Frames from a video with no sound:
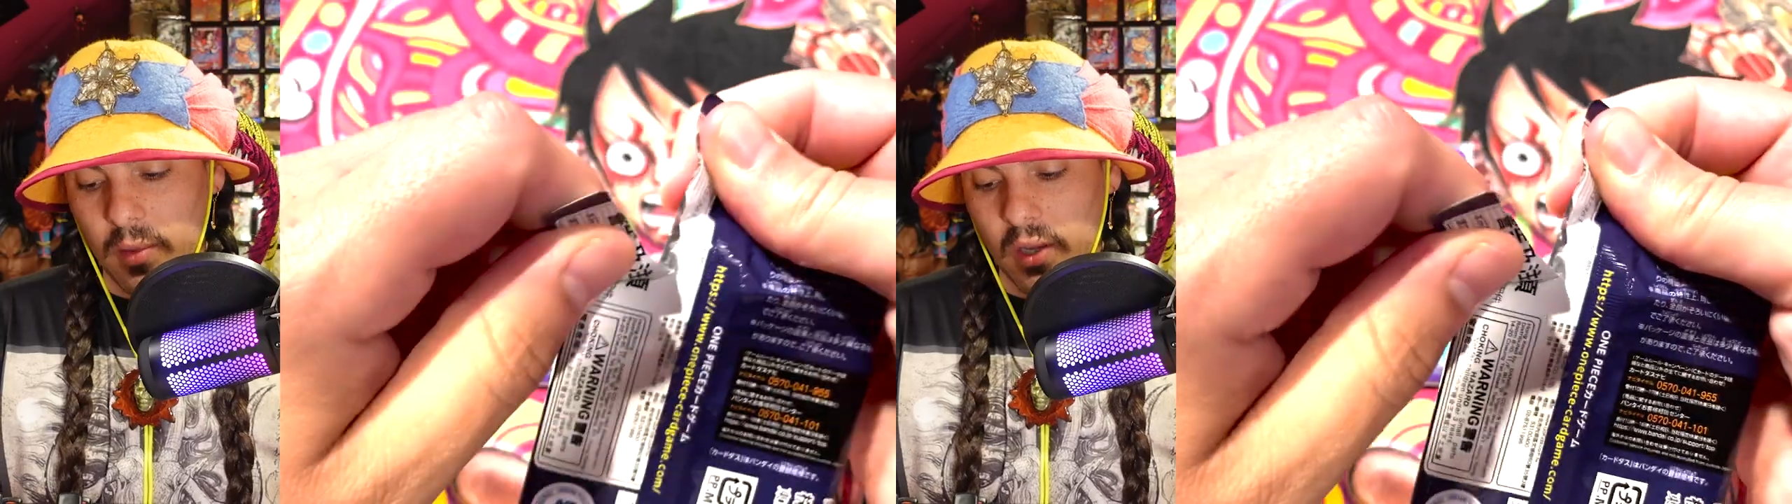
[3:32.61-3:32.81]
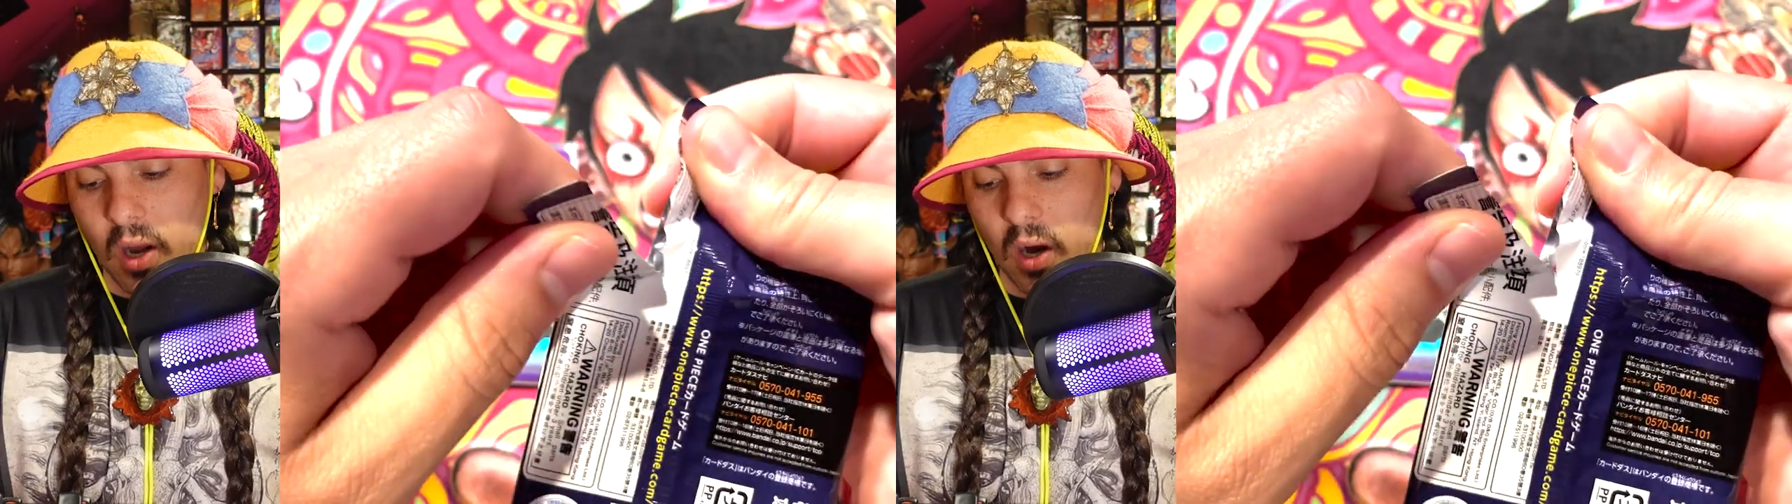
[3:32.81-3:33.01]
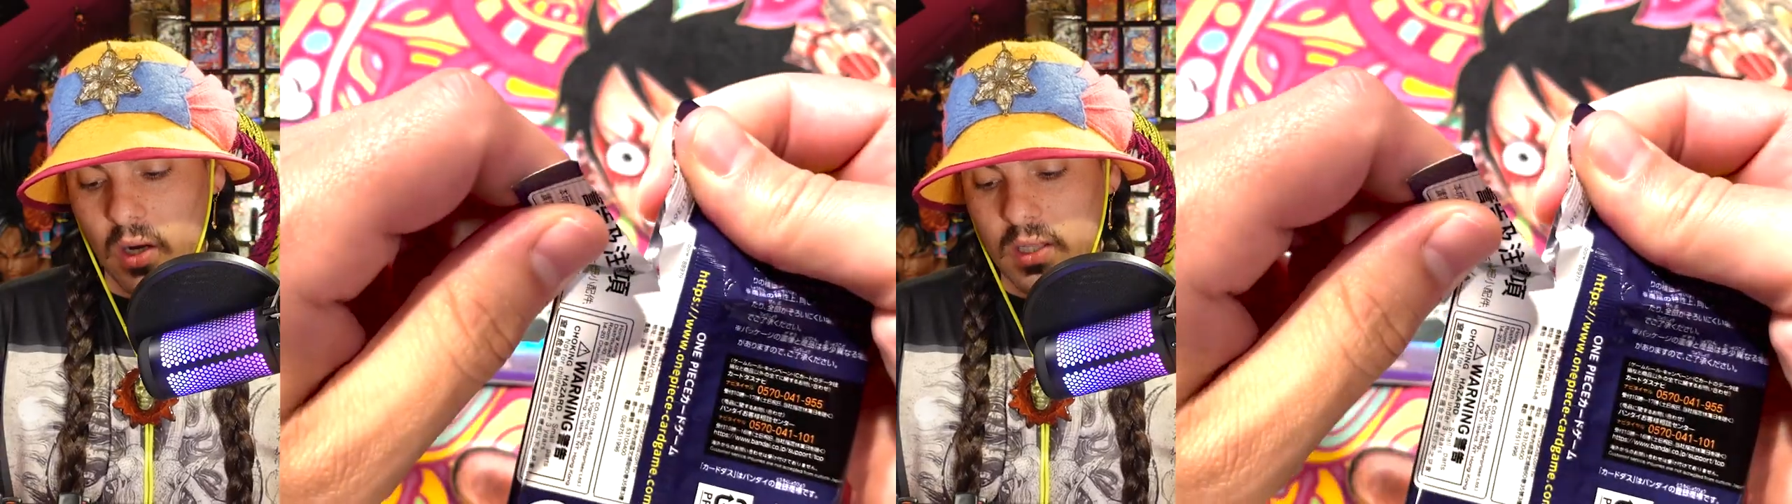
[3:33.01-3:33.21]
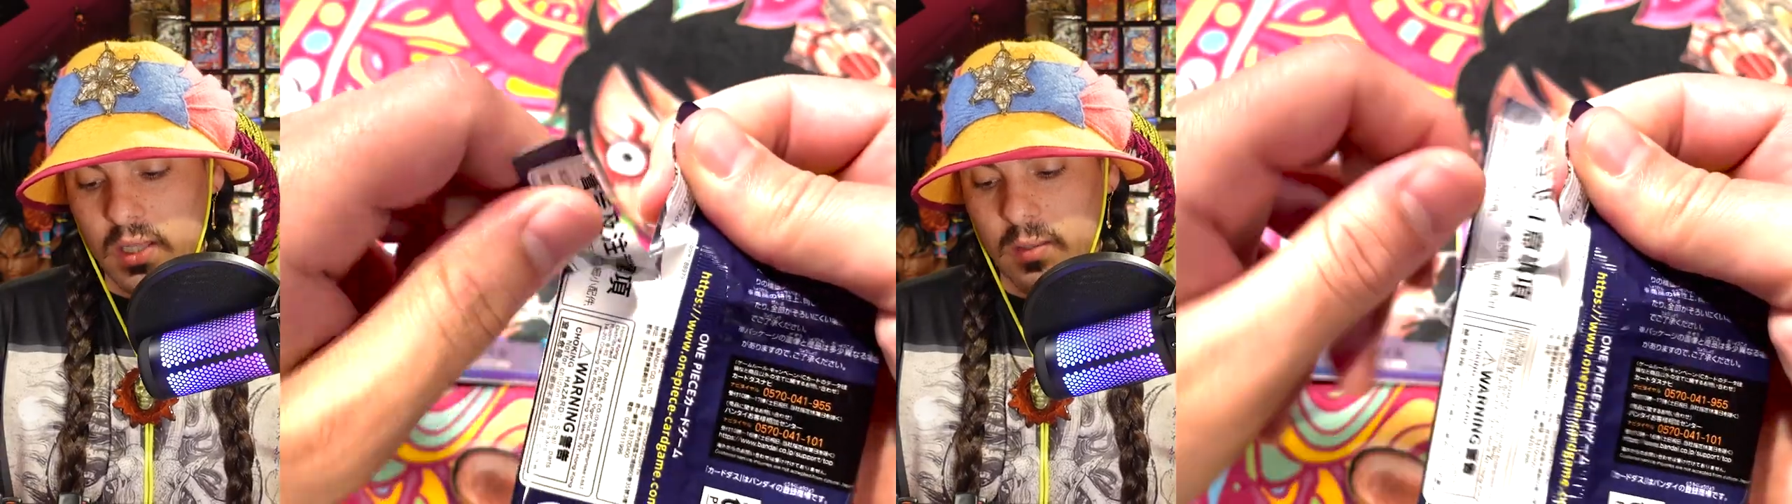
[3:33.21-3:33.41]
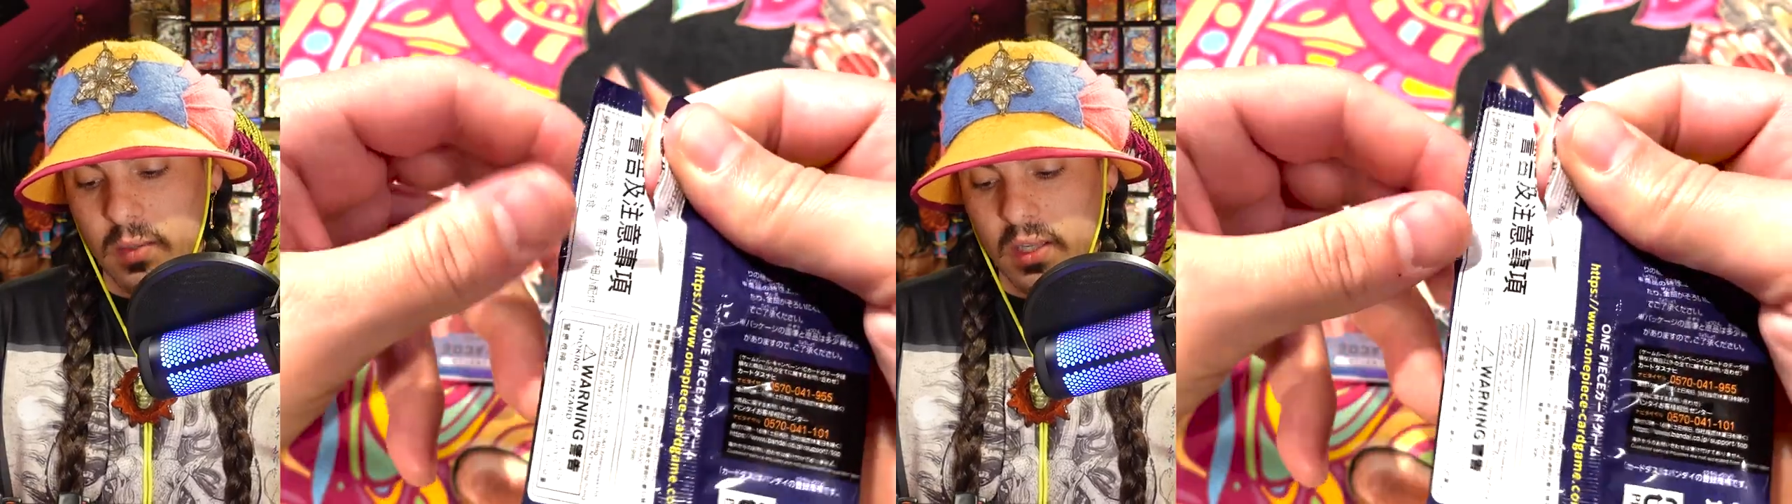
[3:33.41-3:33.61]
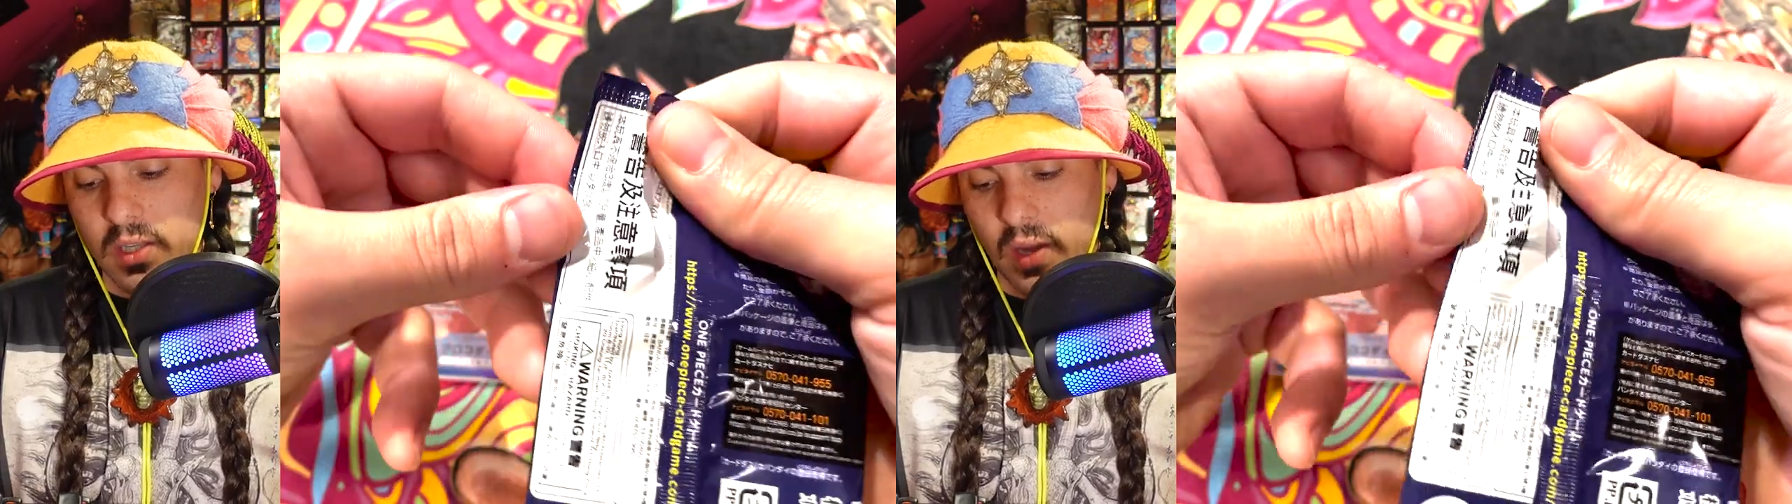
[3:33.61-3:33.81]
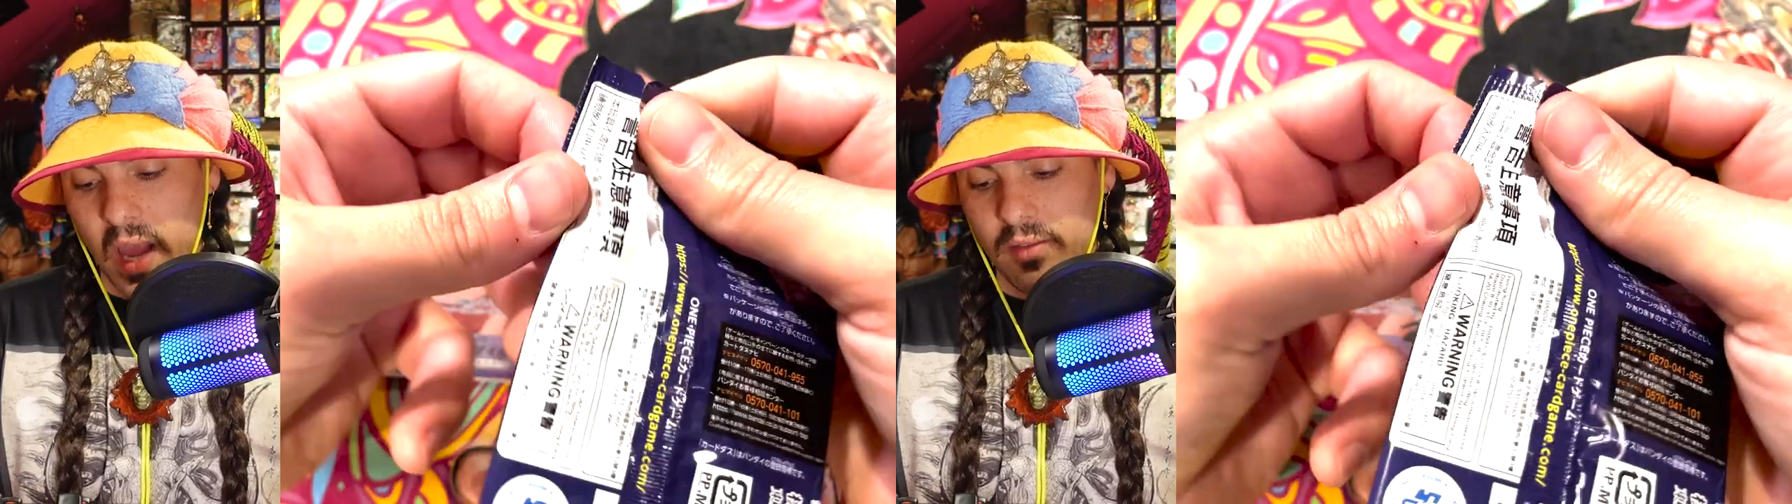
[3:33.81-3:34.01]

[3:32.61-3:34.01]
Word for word: of the cards, but it's okay